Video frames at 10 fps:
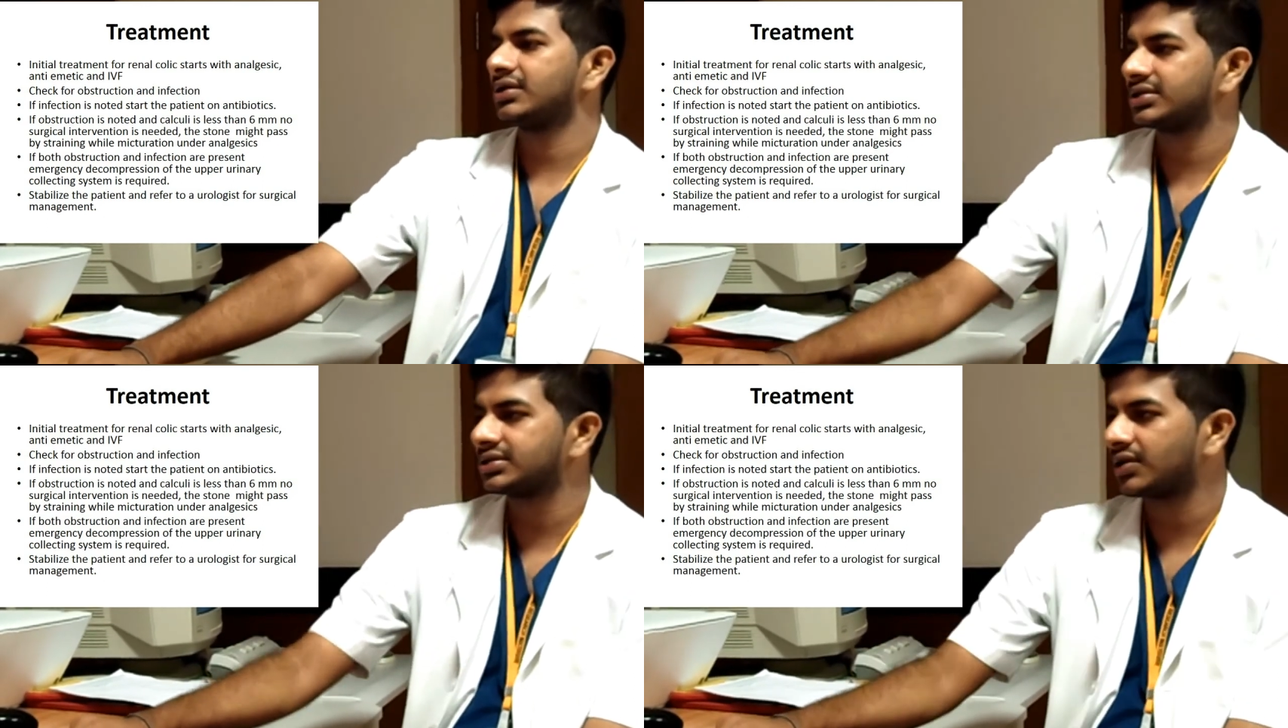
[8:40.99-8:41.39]

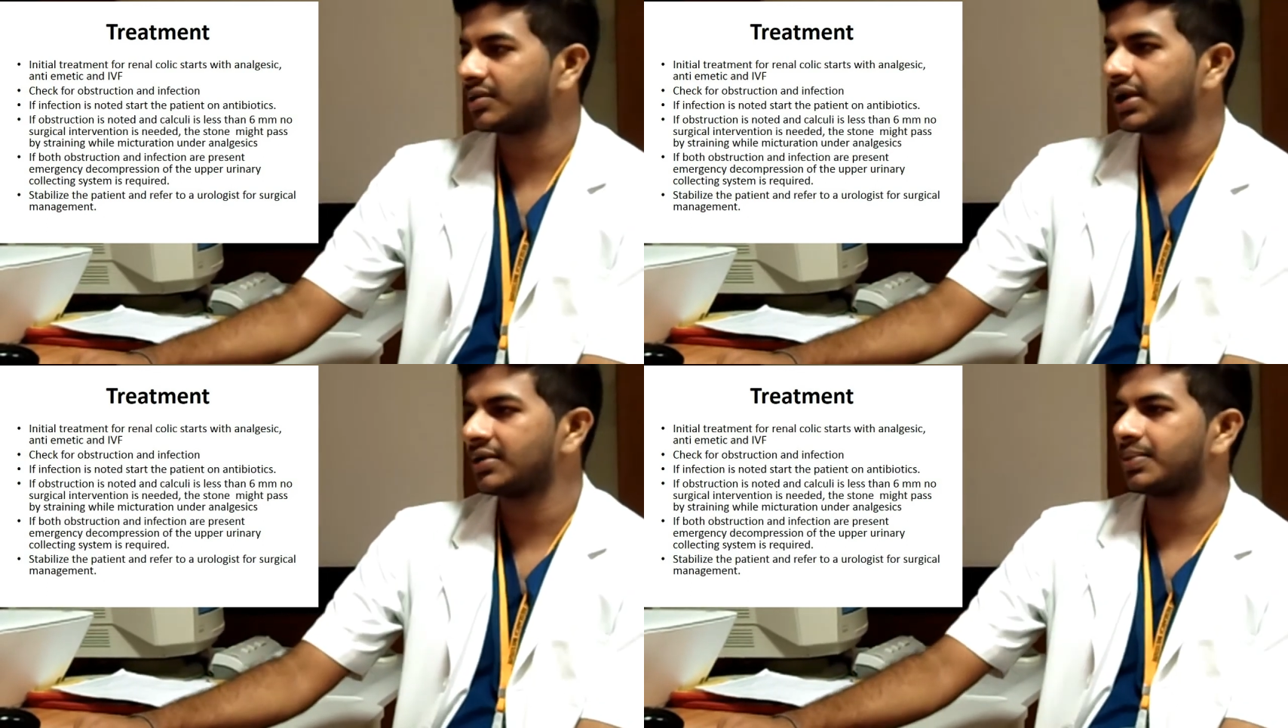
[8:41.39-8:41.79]
The
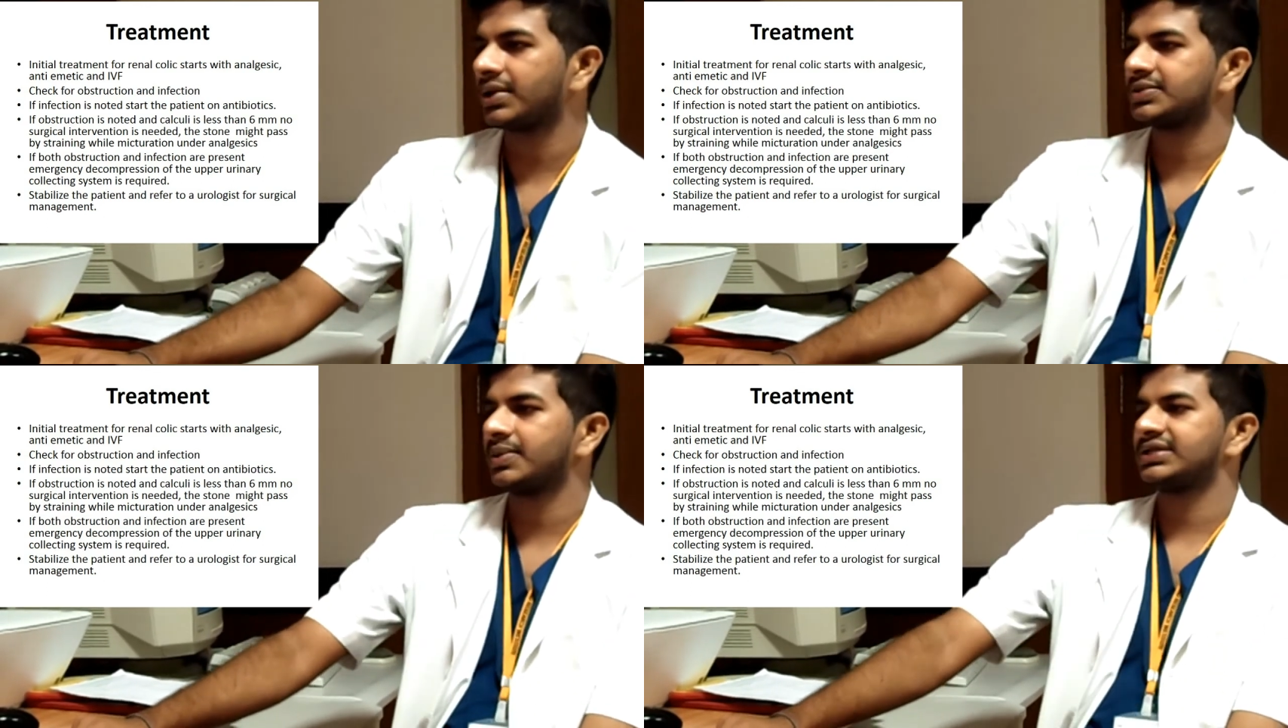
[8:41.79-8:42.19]
stone might
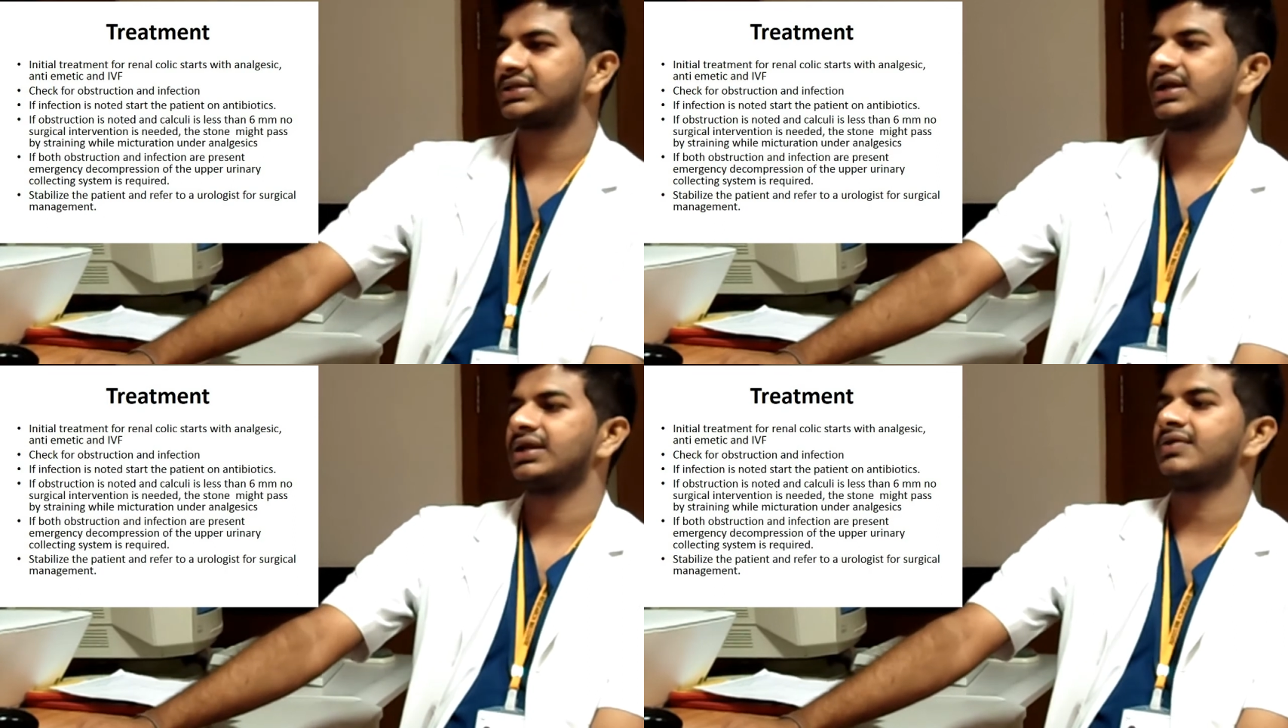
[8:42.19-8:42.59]
pass by
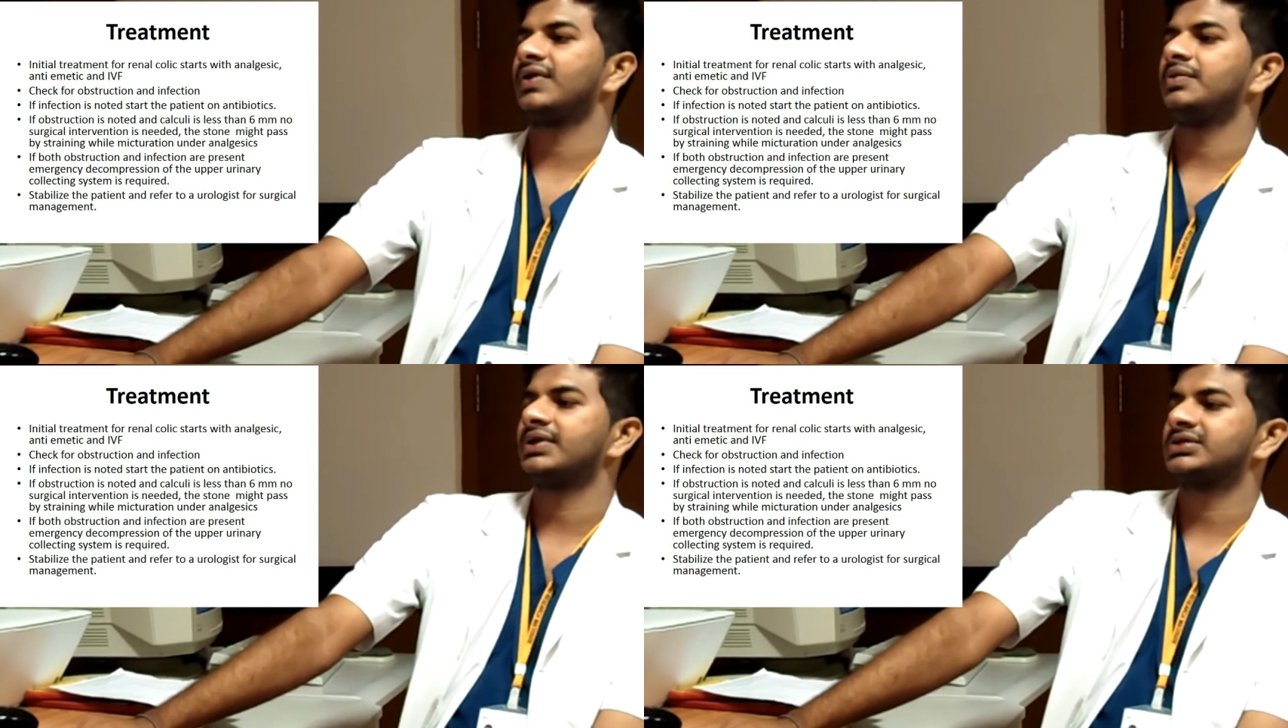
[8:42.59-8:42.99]
straining
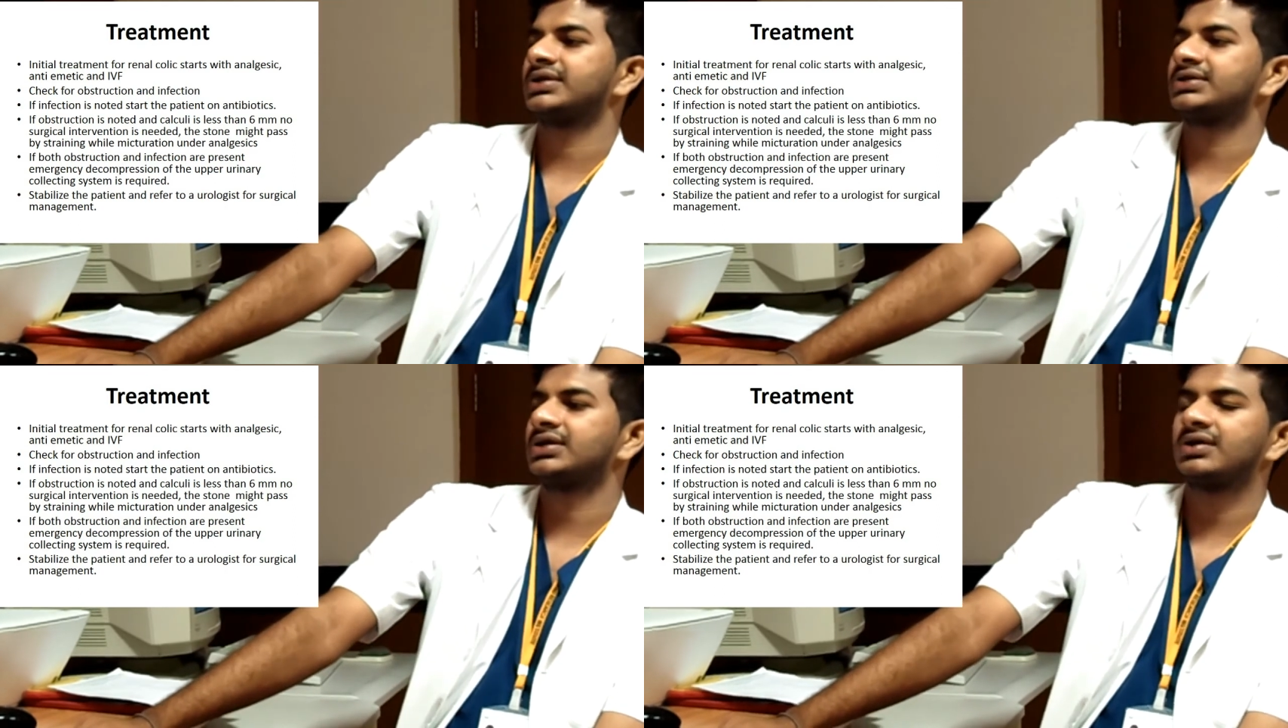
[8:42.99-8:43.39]
while
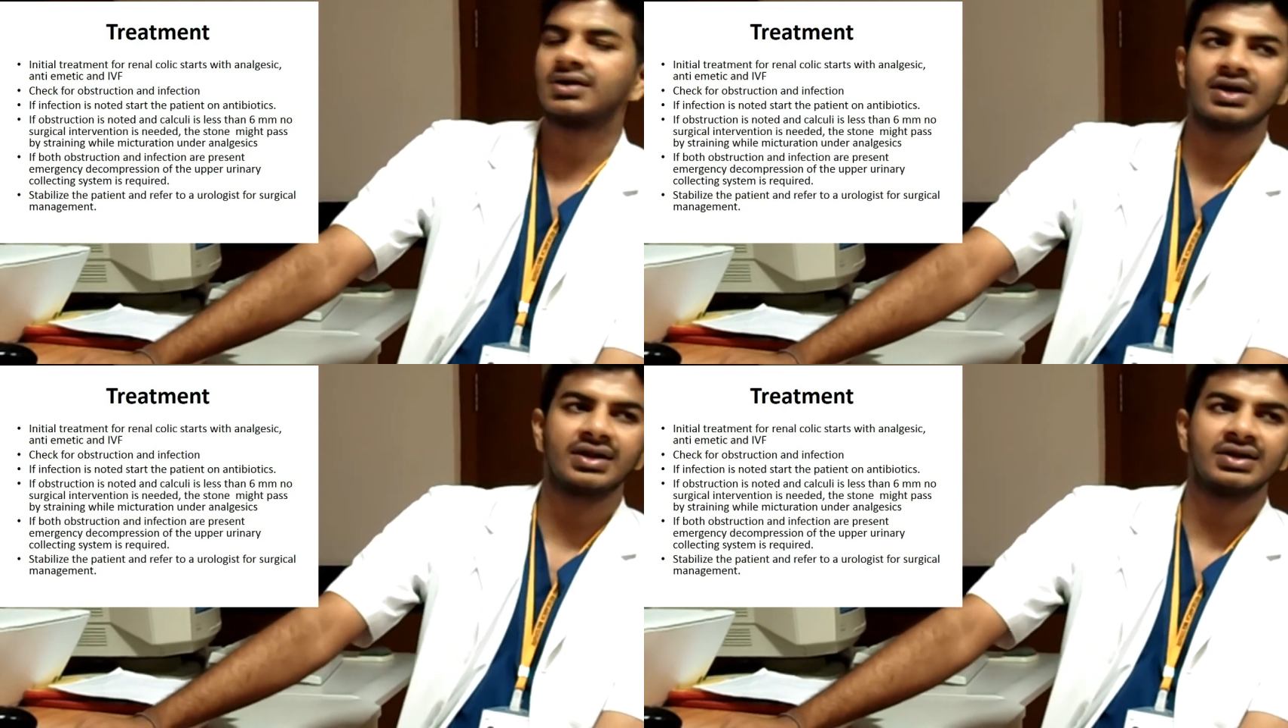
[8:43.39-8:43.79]
micturition
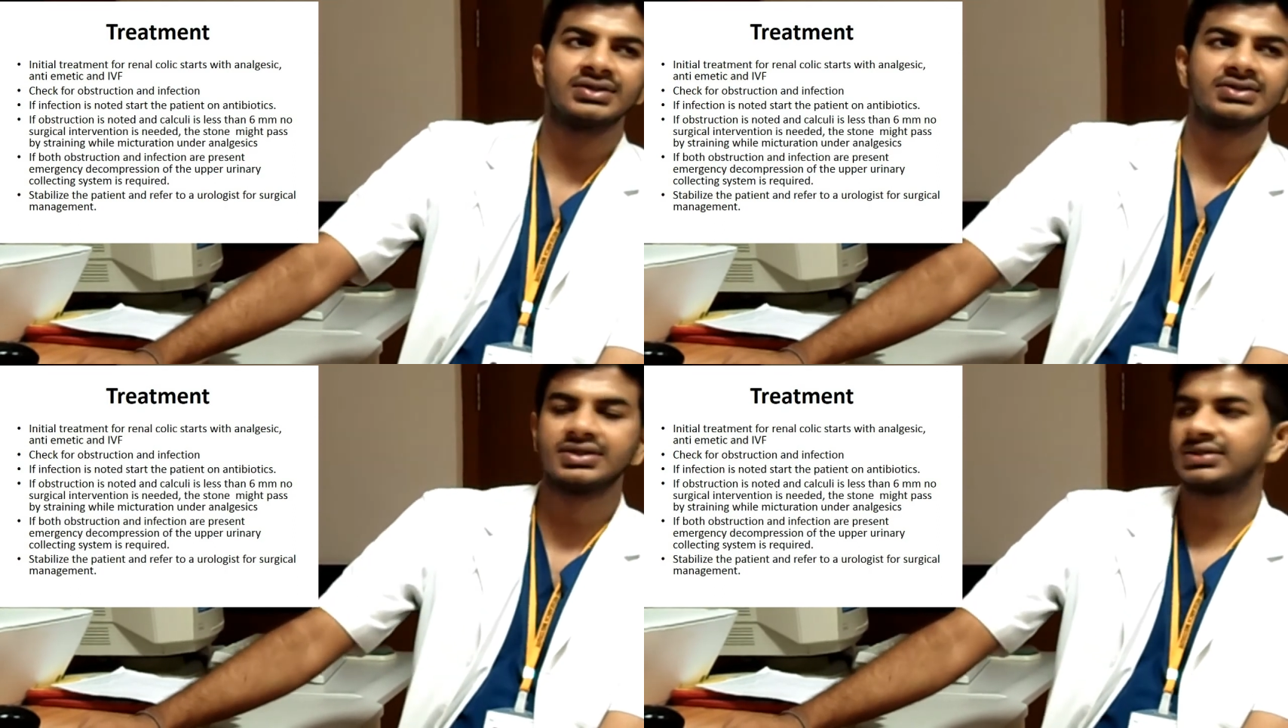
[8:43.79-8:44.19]
under
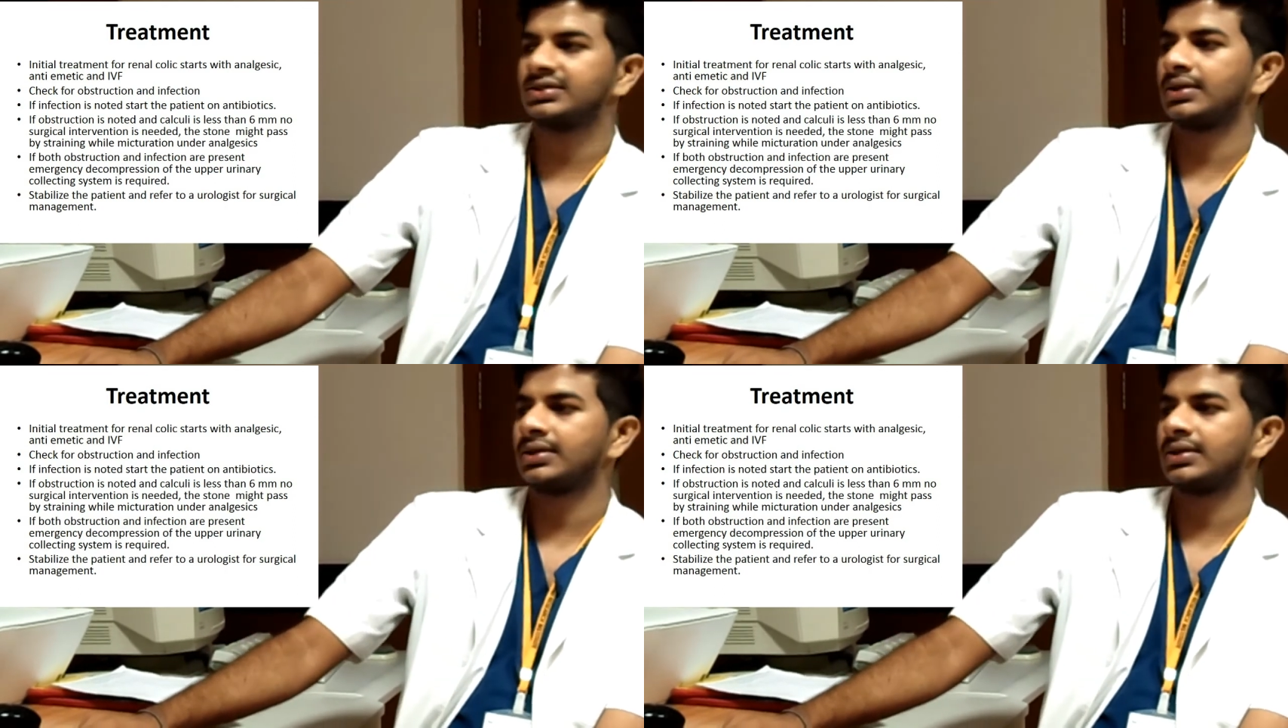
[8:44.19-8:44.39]
analgesic.